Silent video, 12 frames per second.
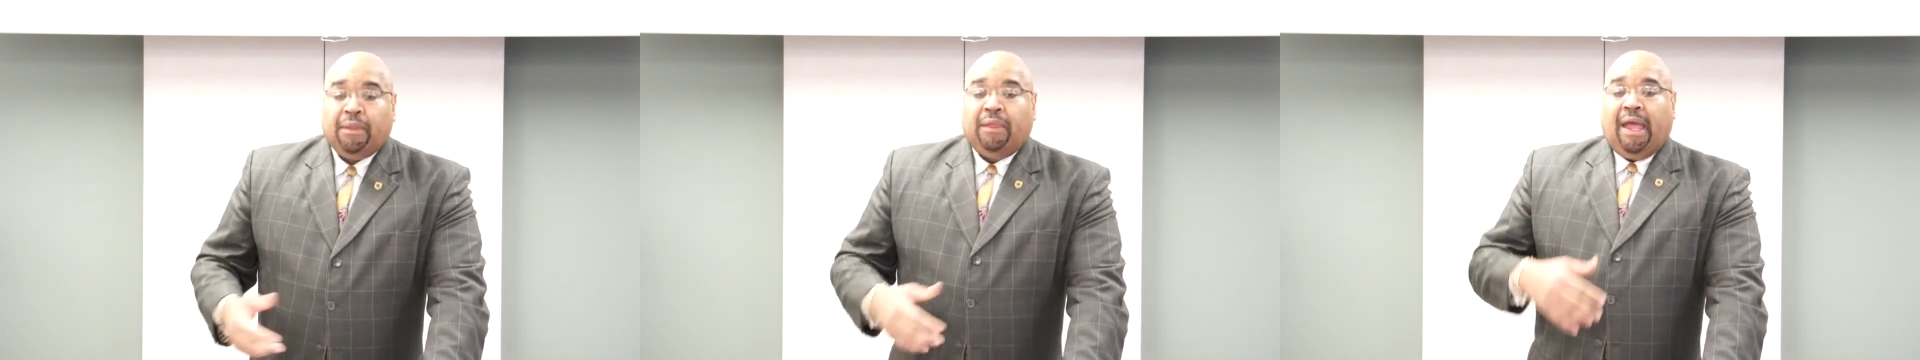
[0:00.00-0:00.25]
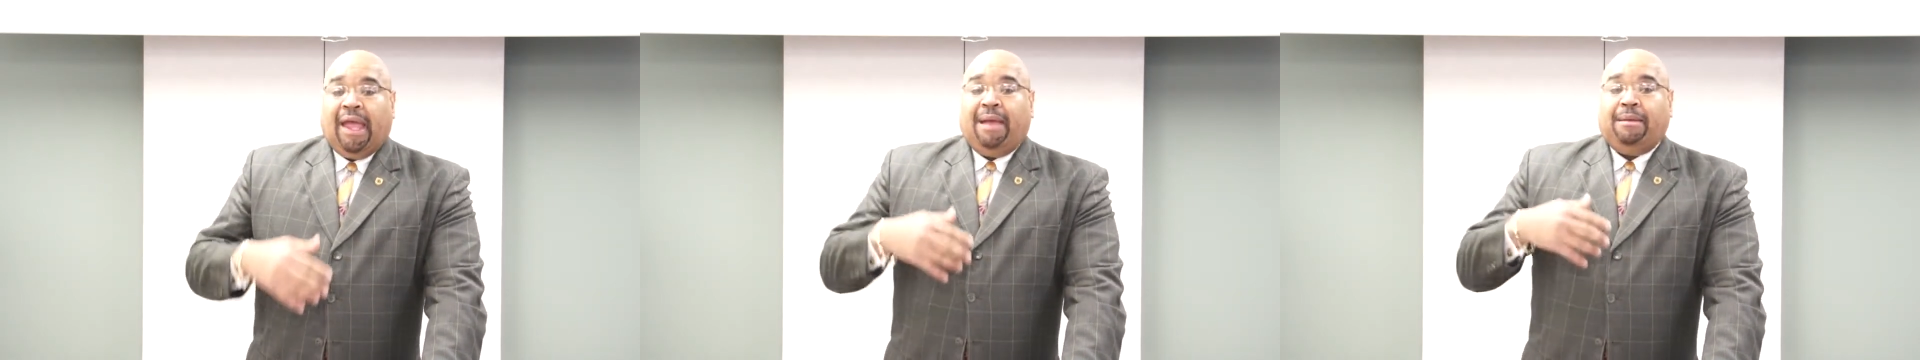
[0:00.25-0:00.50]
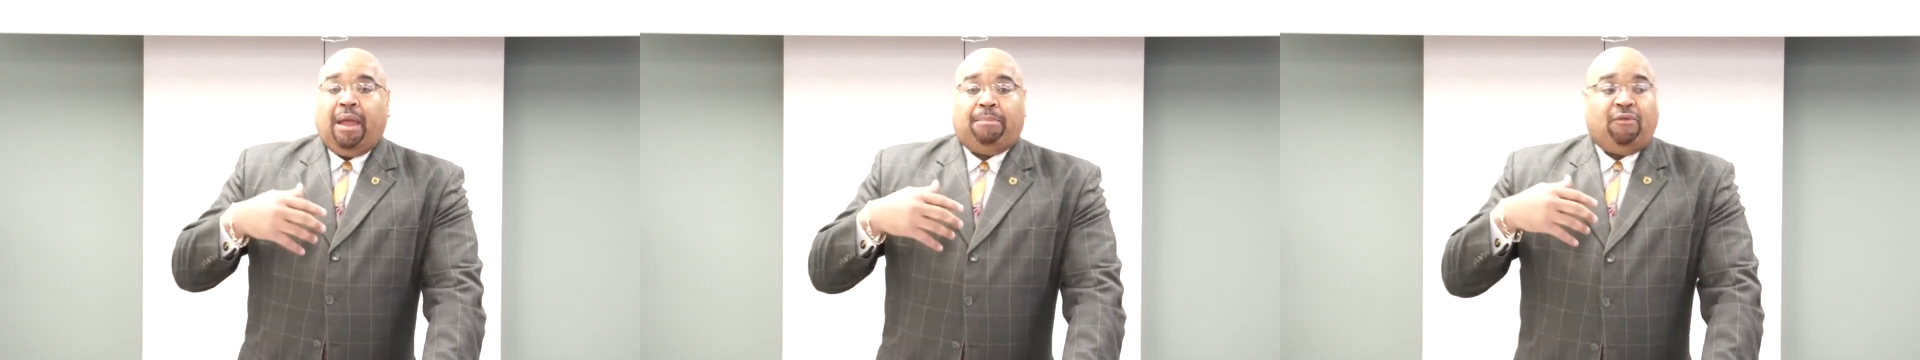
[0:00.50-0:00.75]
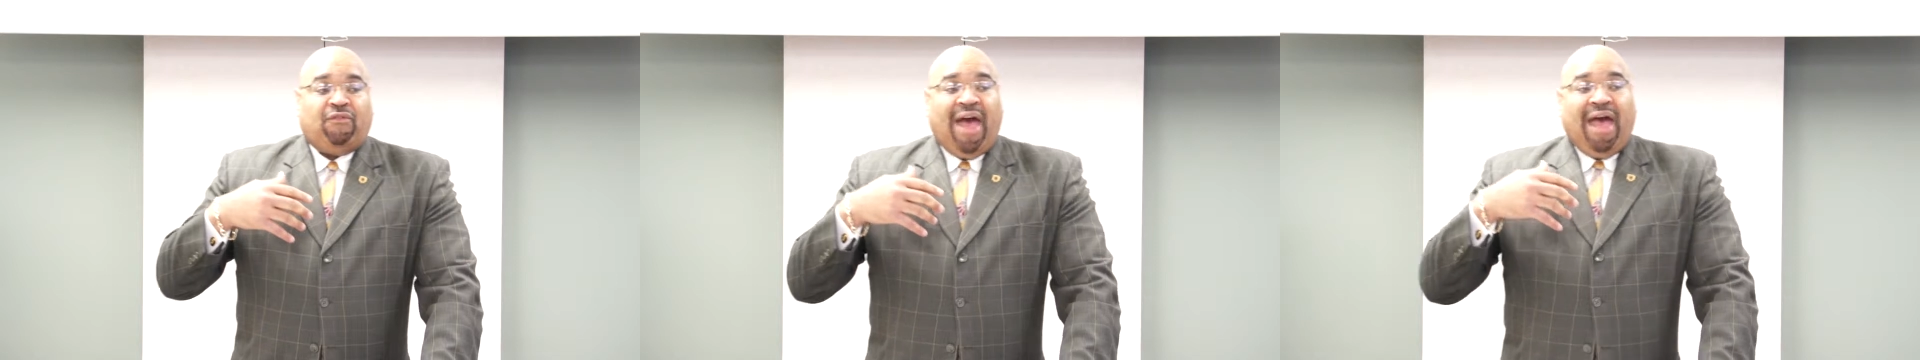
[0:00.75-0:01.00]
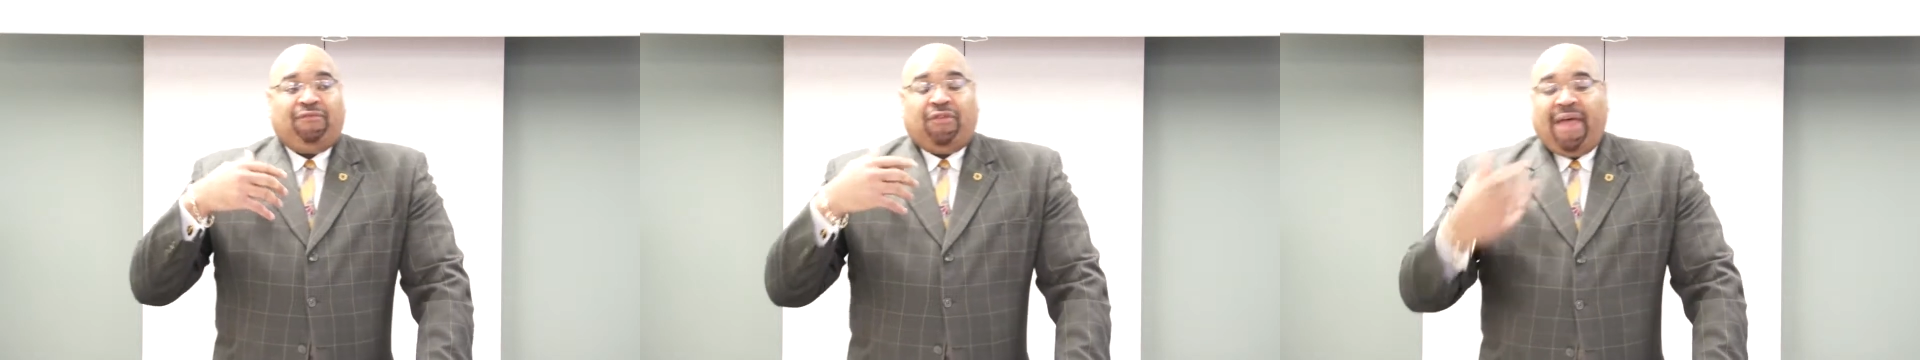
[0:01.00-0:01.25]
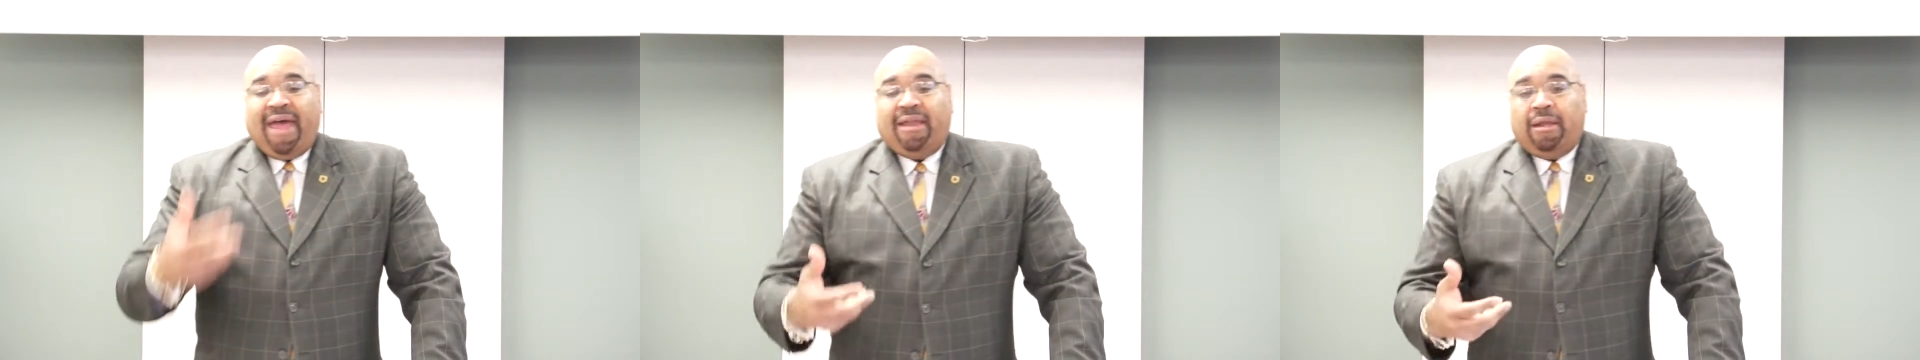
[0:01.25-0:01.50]
They provide for
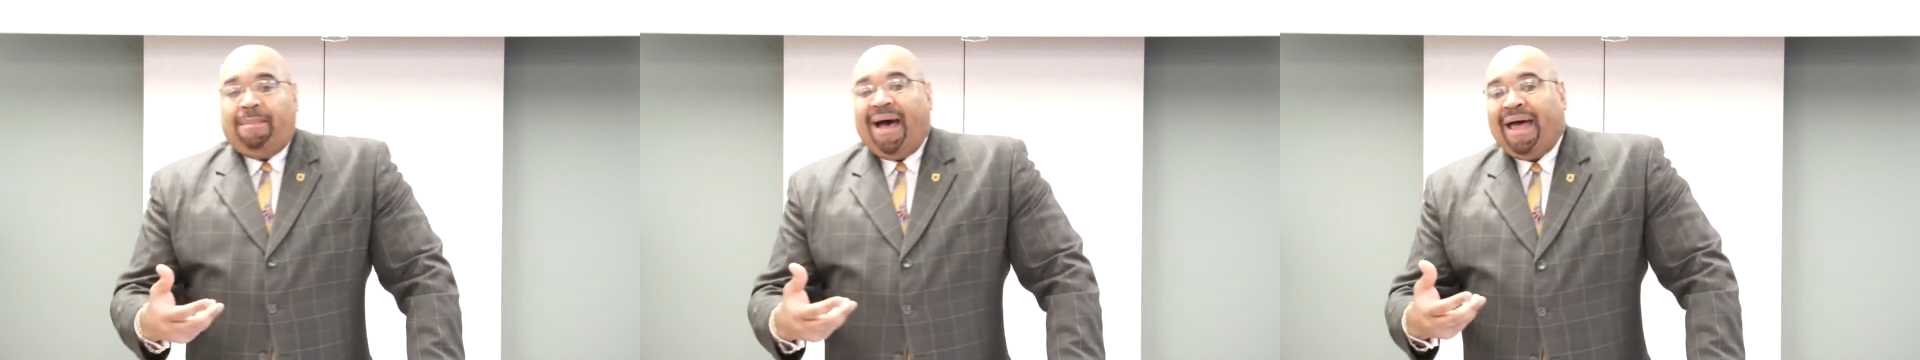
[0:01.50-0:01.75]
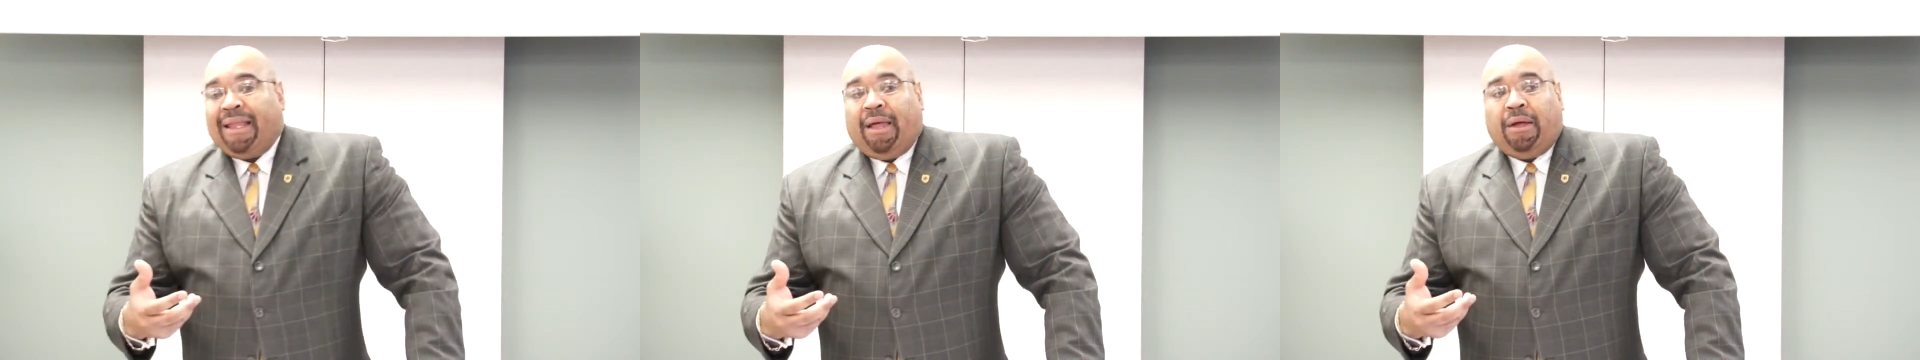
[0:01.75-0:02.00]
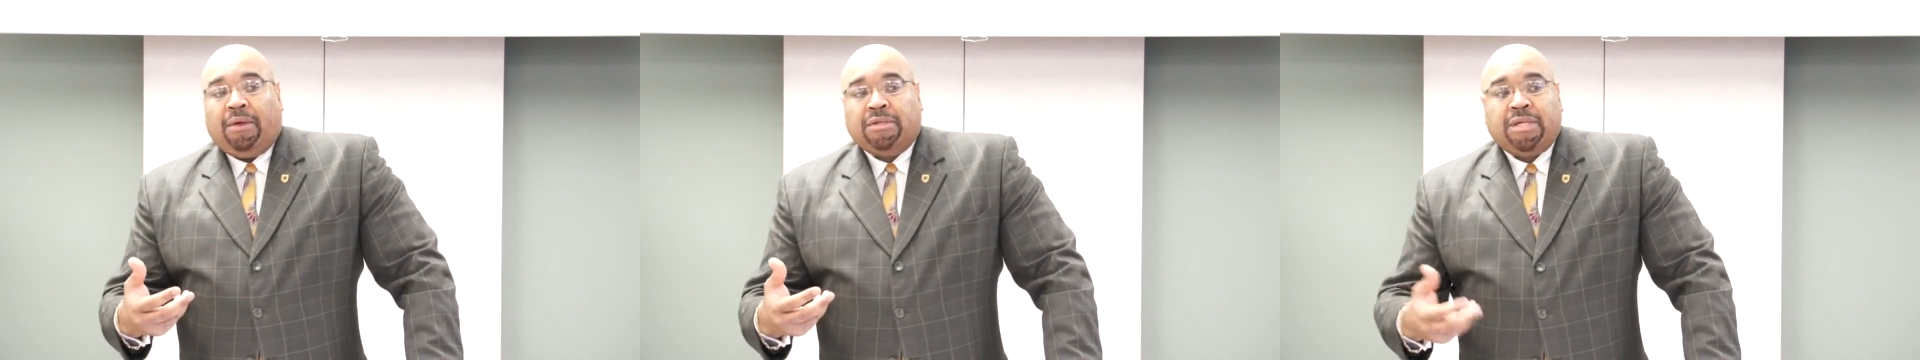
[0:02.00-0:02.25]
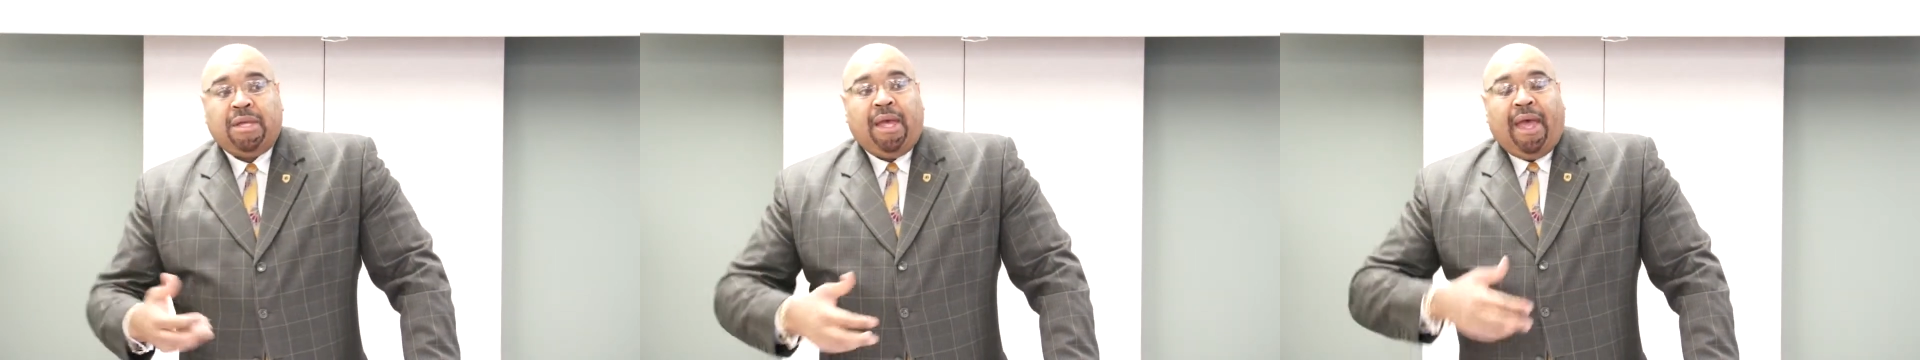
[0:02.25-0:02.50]
that in the bylaws